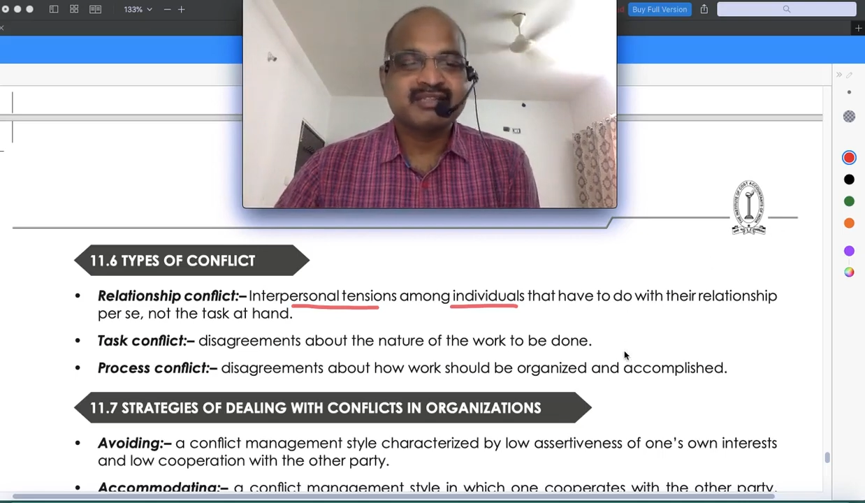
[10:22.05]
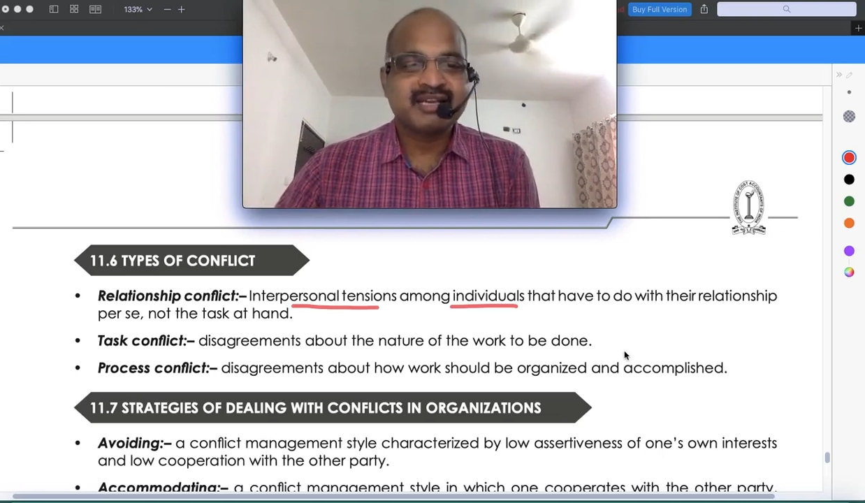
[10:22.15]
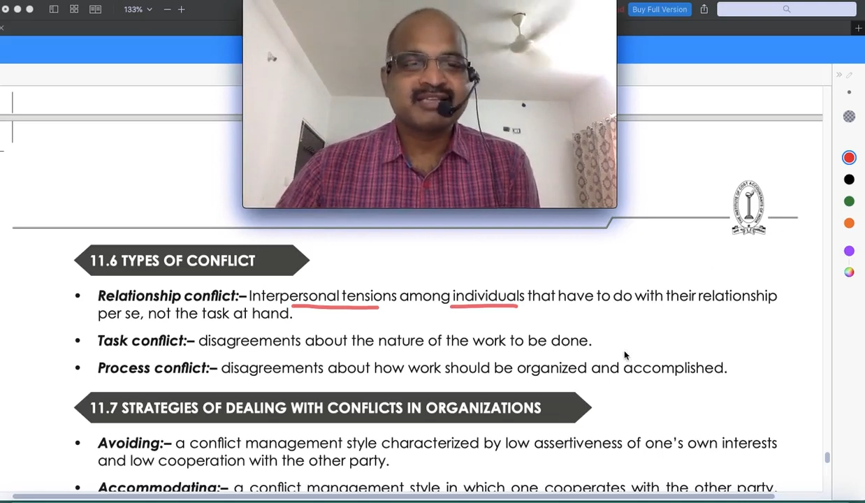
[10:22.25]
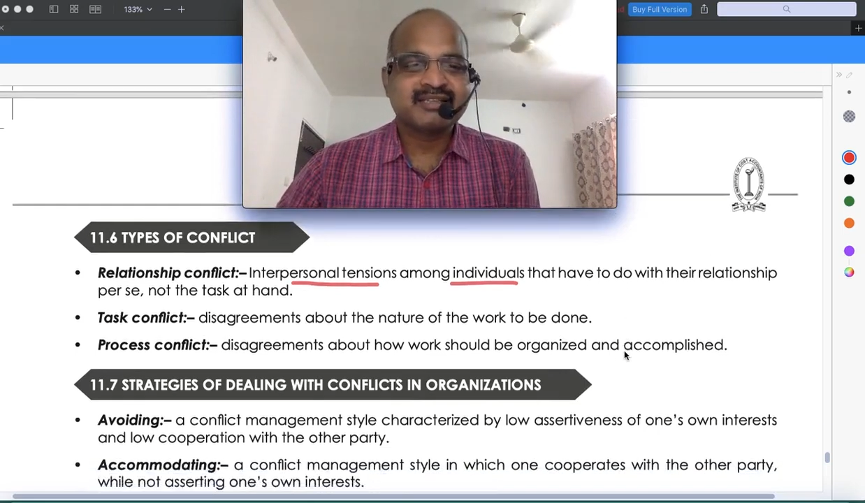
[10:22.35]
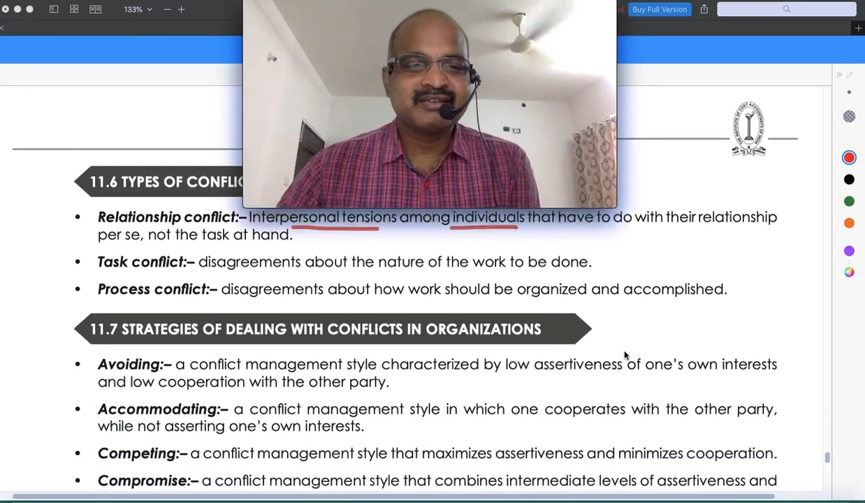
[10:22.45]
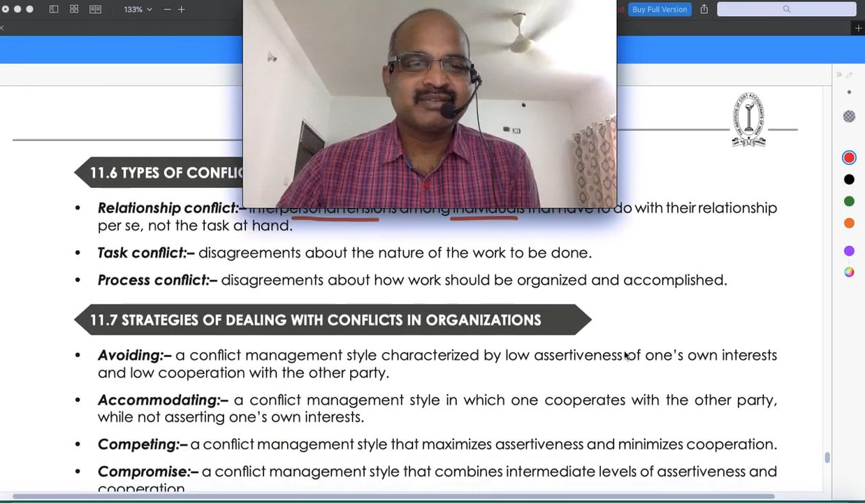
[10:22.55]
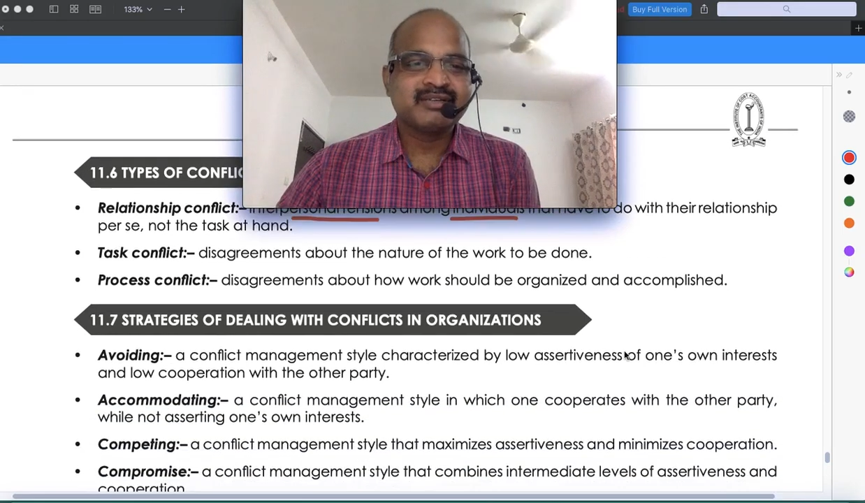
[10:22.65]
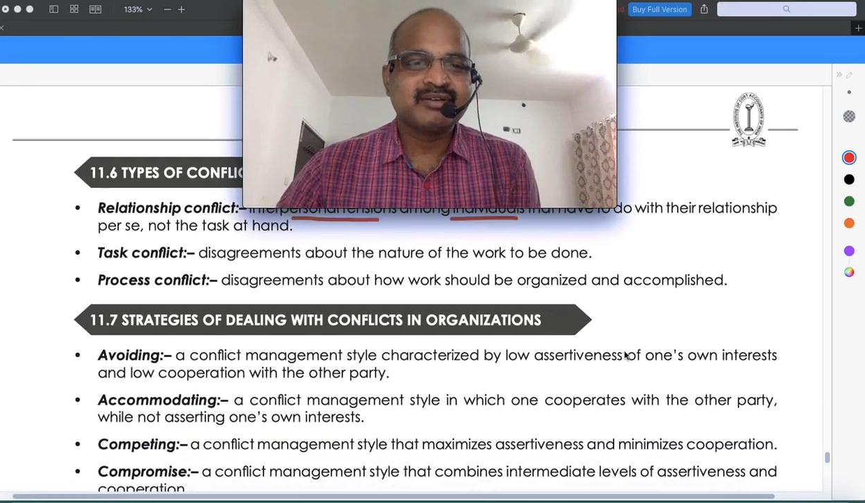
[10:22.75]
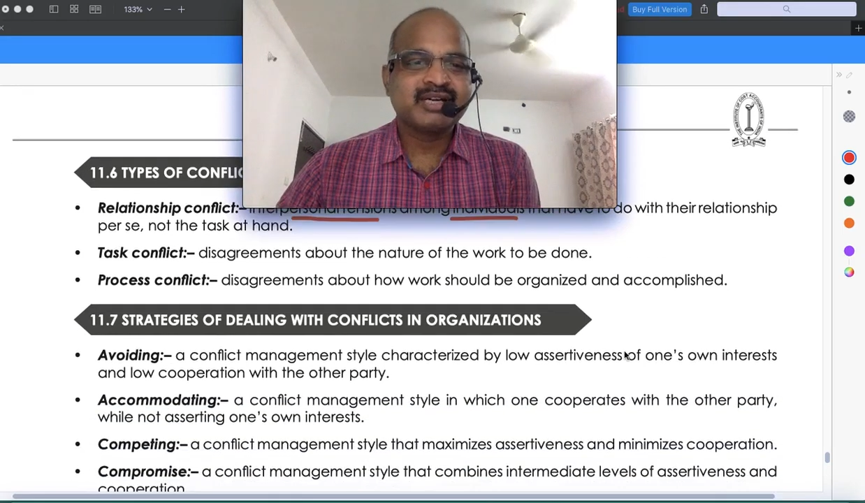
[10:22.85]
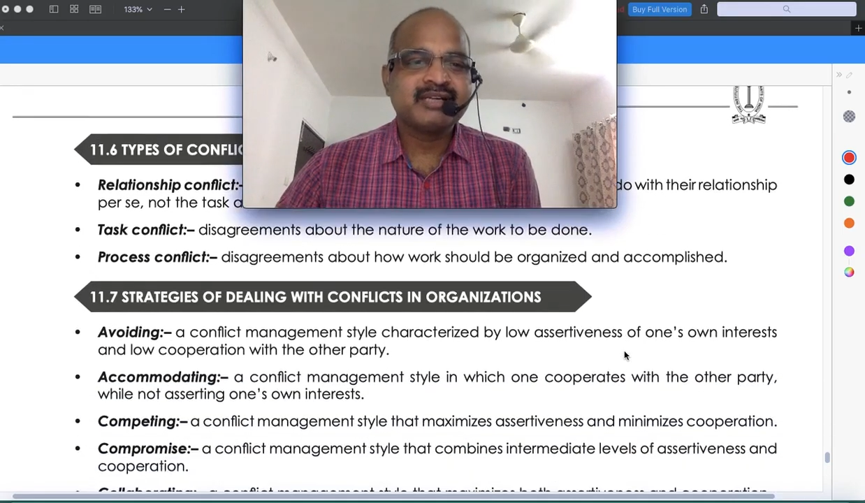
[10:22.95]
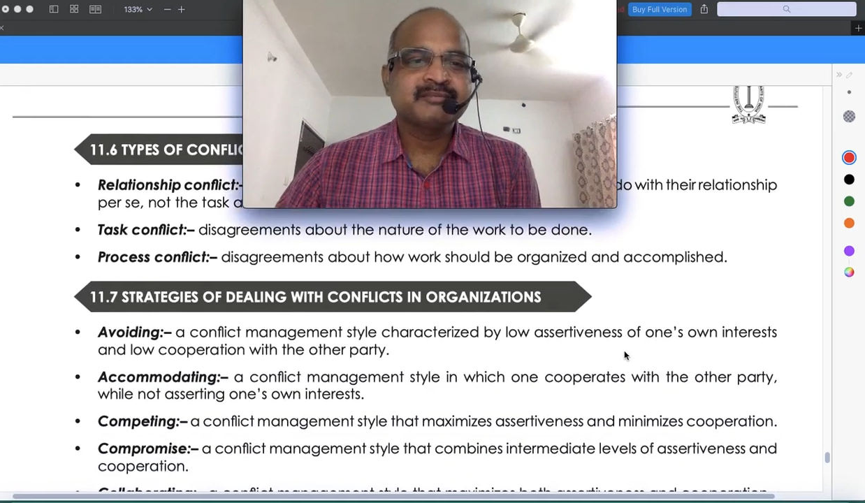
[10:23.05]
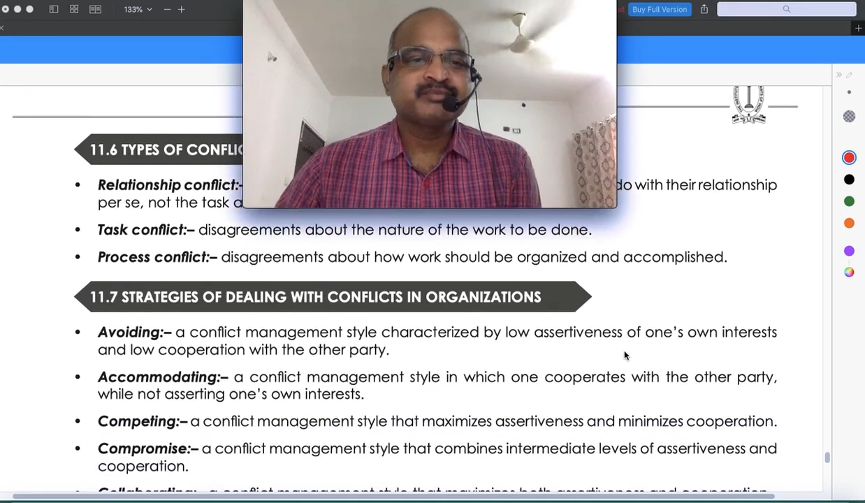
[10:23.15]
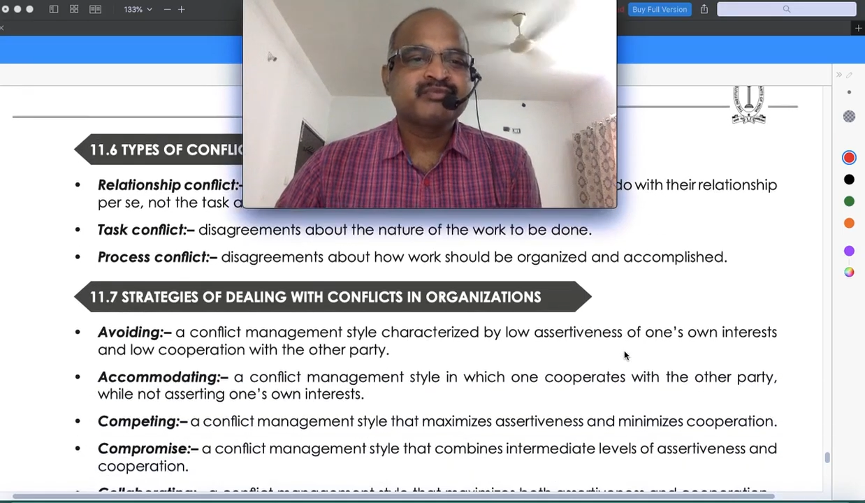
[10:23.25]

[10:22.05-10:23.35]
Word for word: in the next level all right